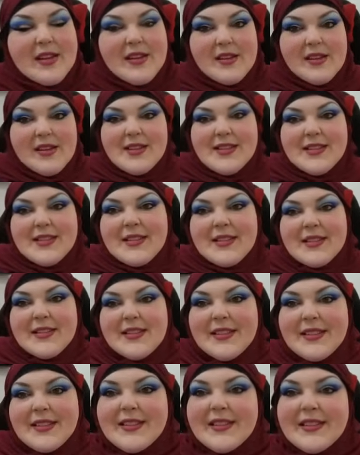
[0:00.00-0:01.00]
I
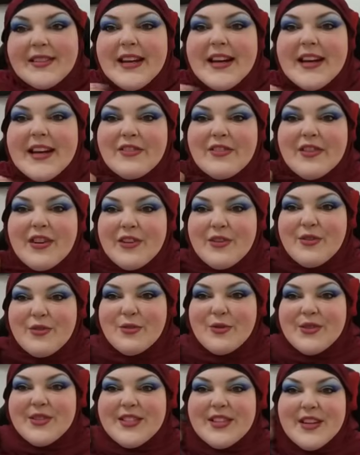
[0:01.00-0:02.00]
had a lot of
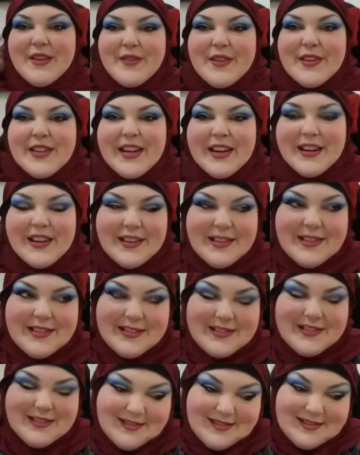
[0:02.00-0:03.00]
cool stuff in there.
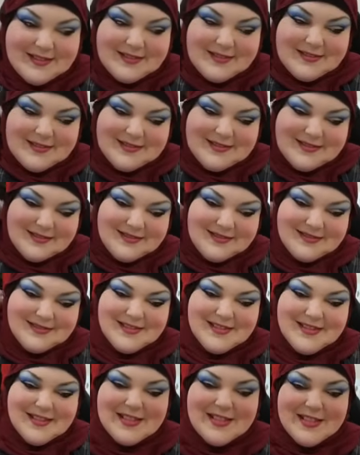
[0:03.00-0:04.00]

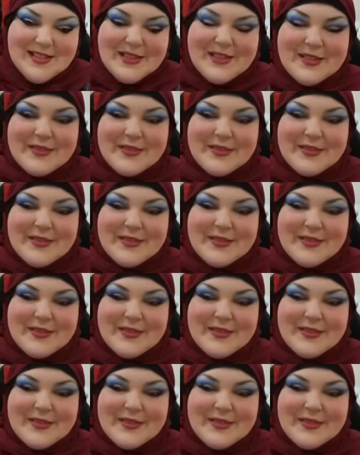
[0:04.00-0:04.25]
Like what?